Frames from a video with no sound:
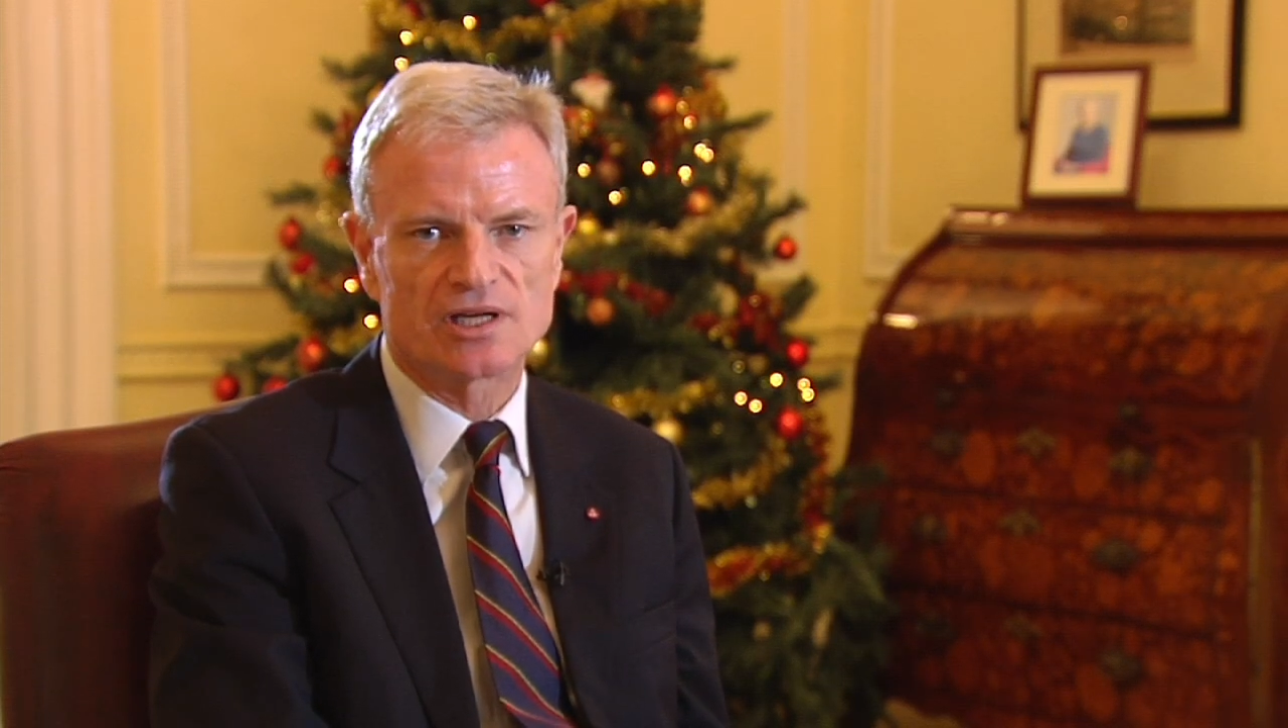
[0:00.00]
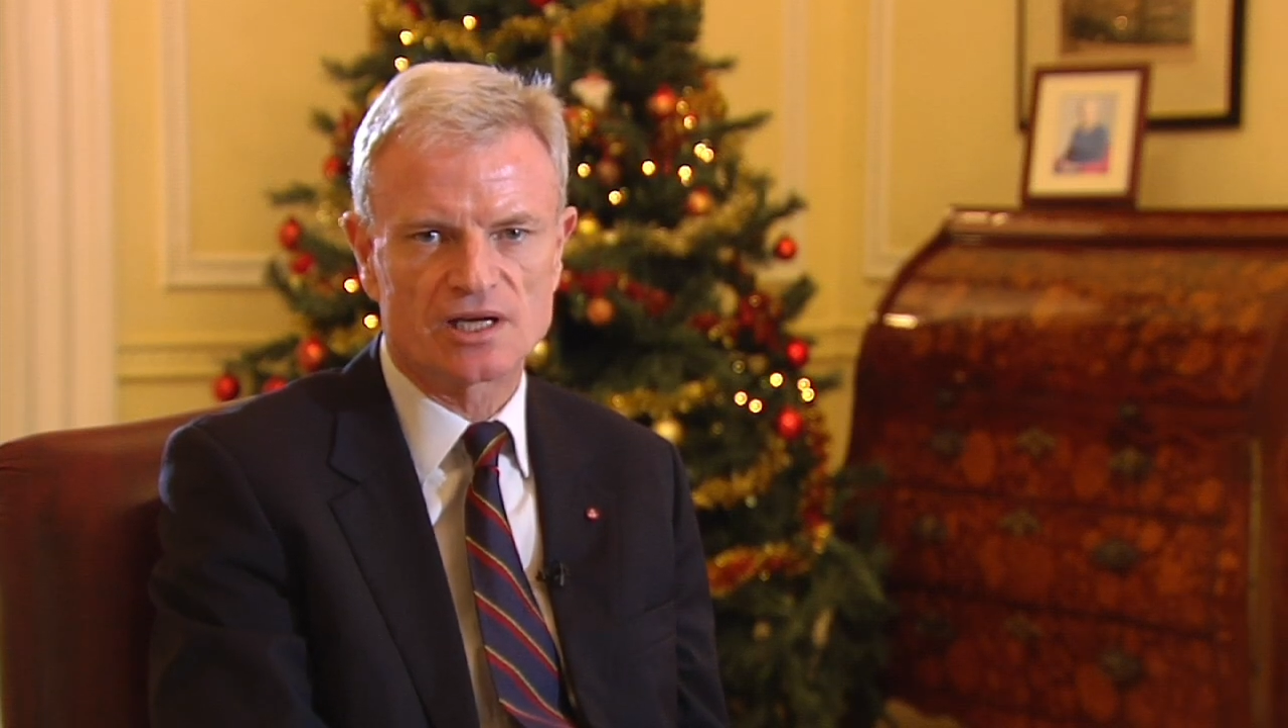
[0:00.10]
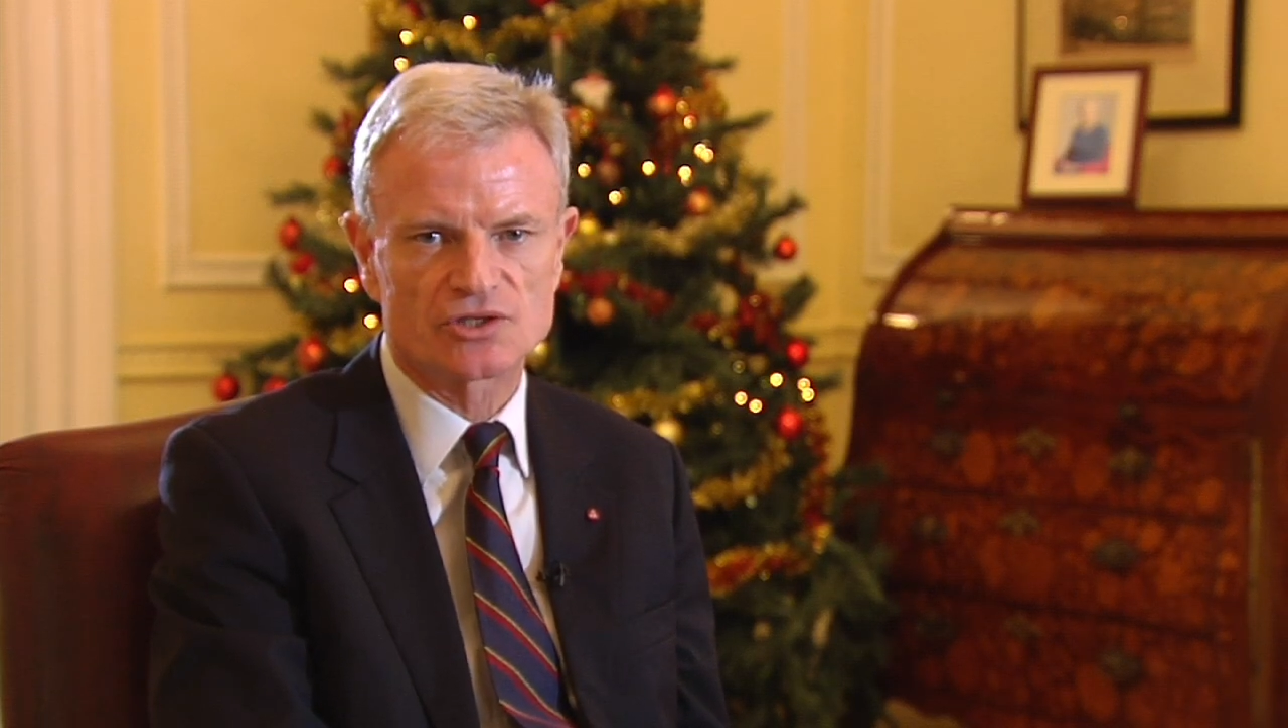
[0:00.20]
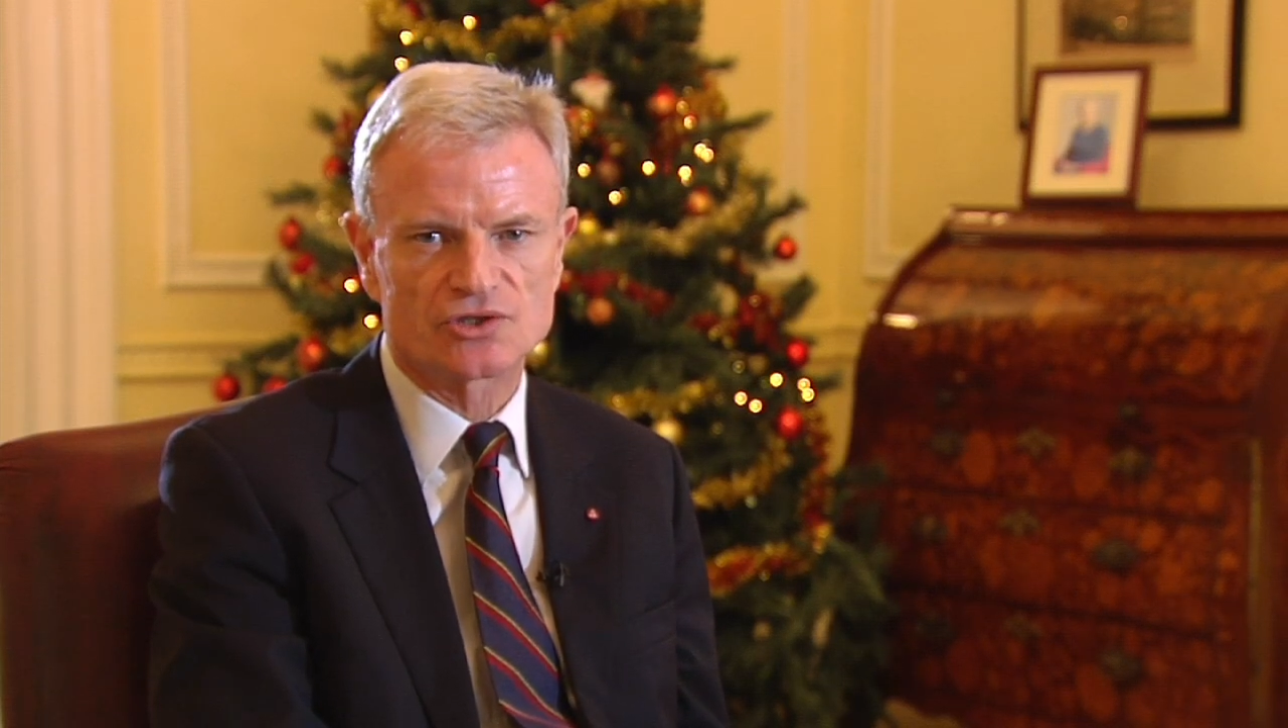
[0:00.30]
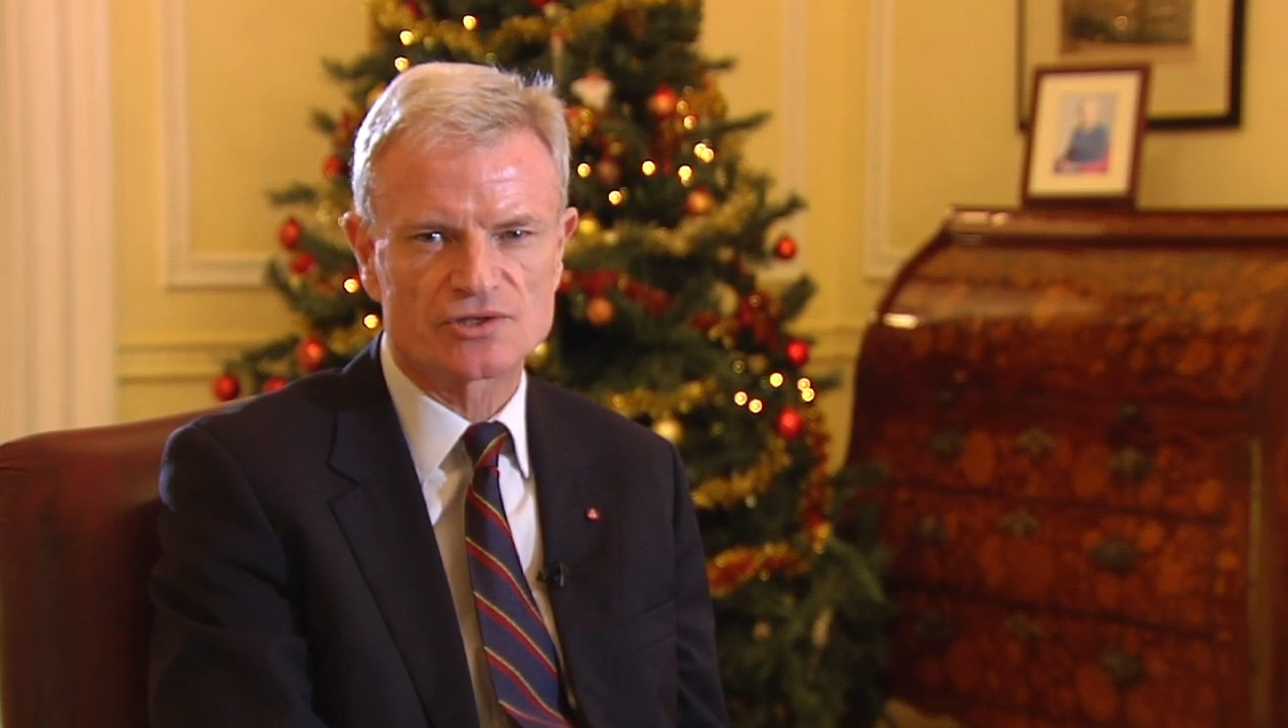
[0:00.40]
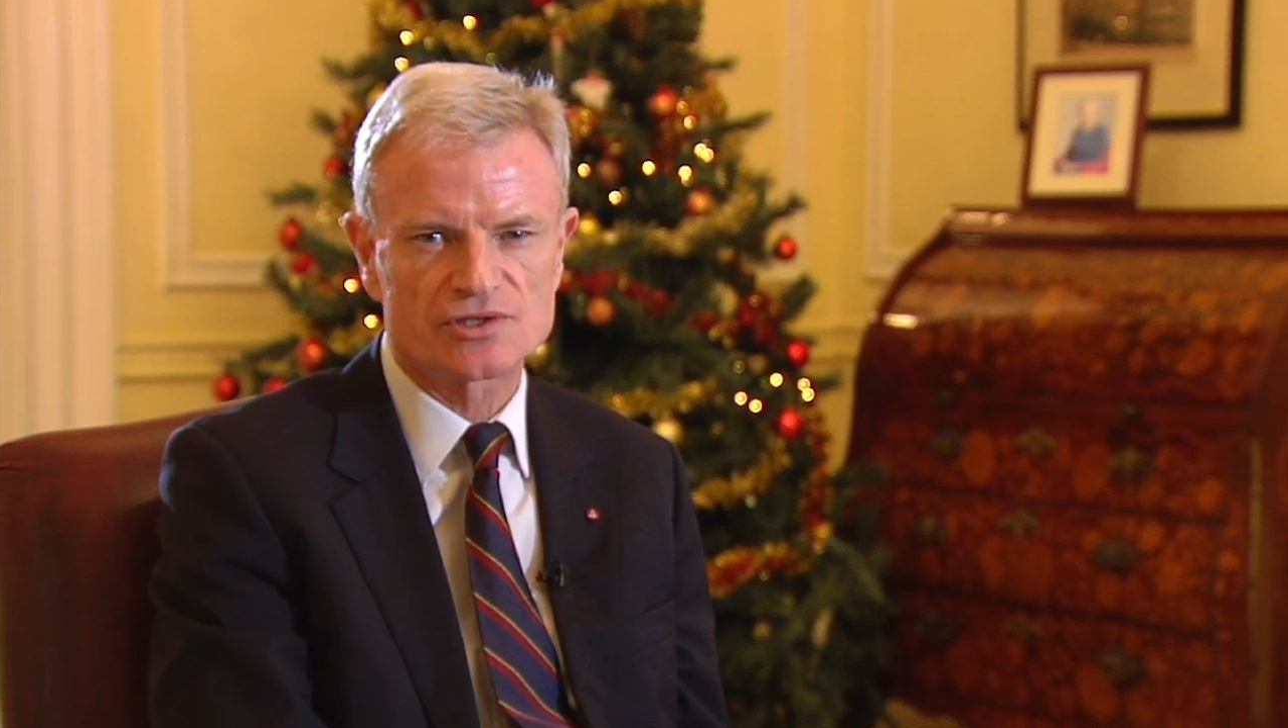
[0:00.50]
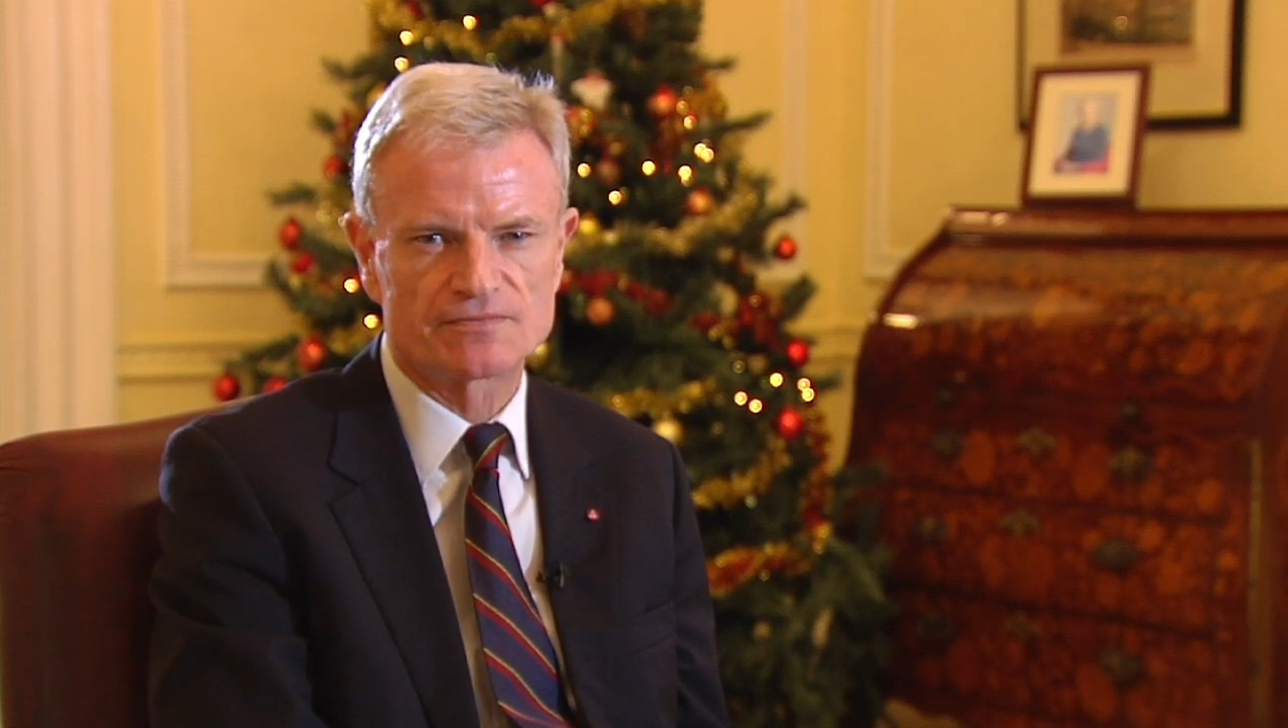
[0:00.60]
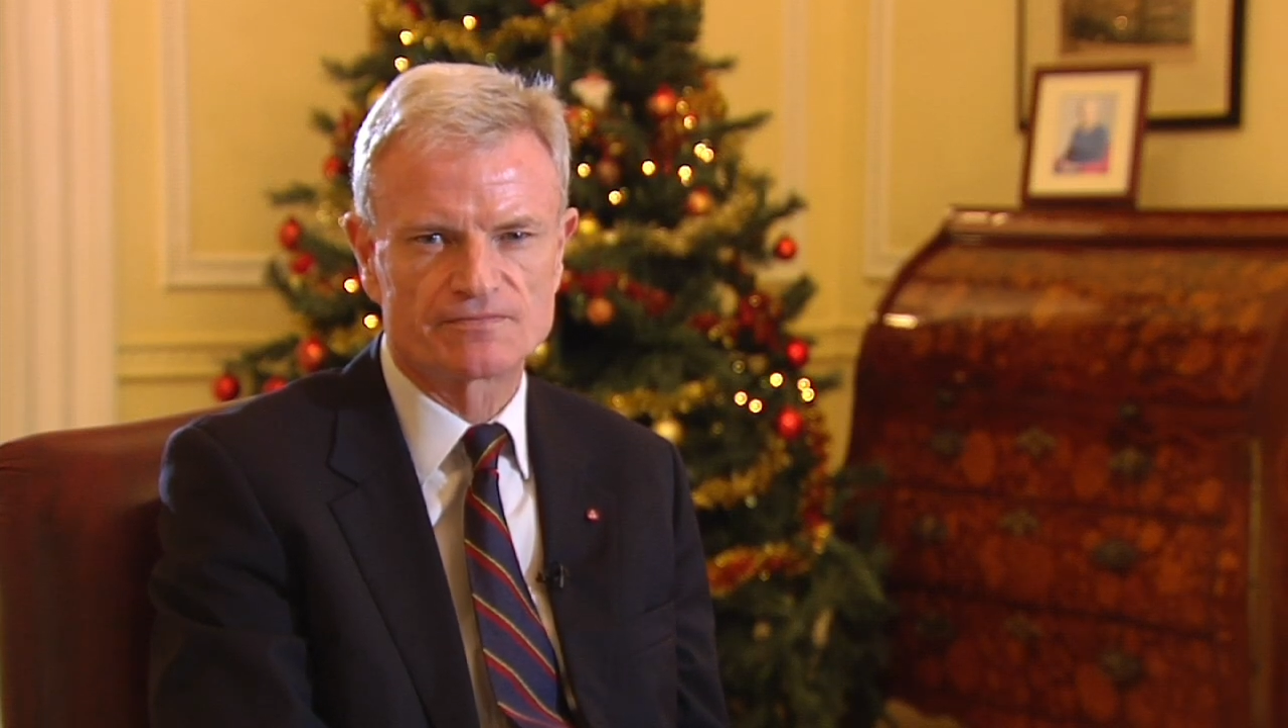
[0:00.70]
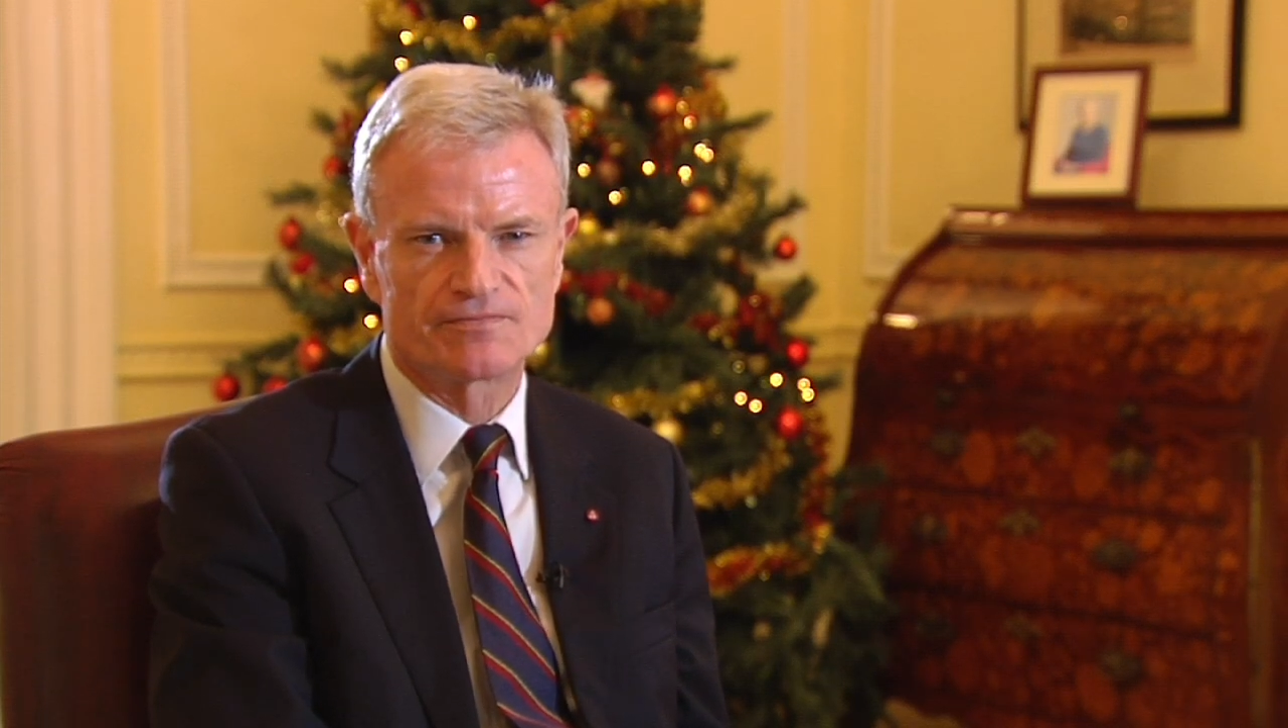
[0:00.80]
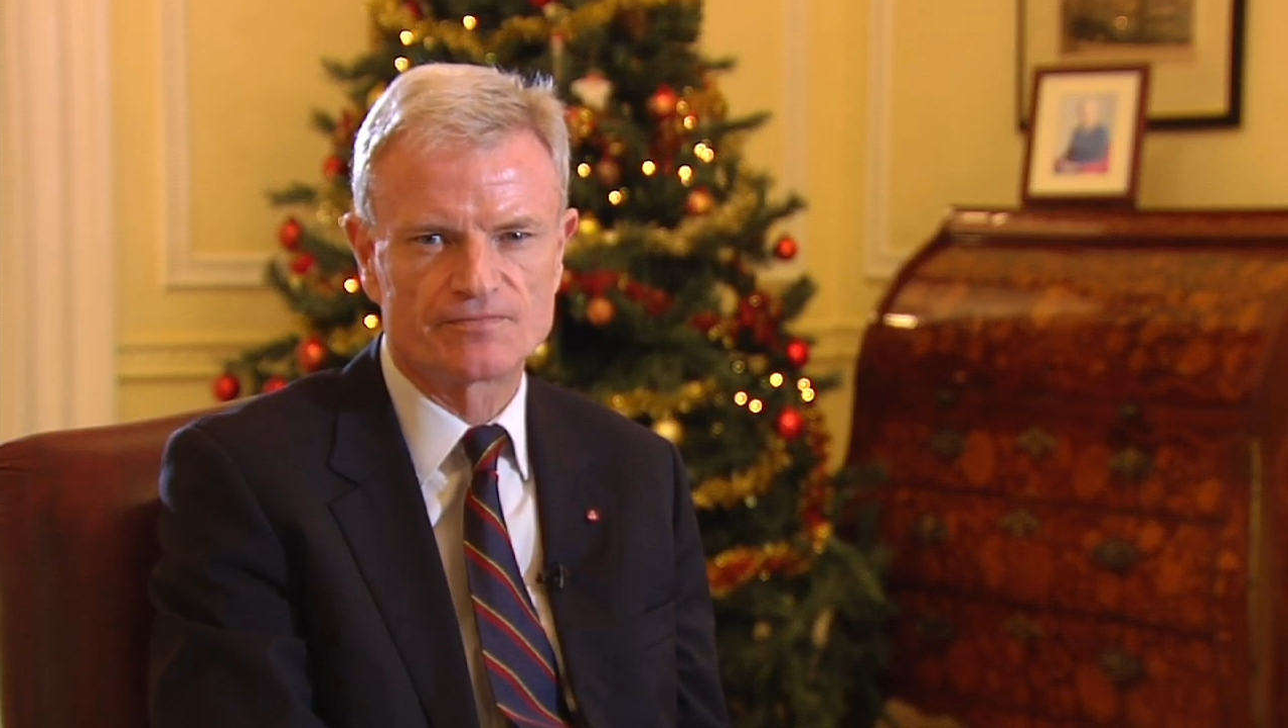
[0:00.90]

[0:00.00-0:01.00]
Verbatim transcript: connections.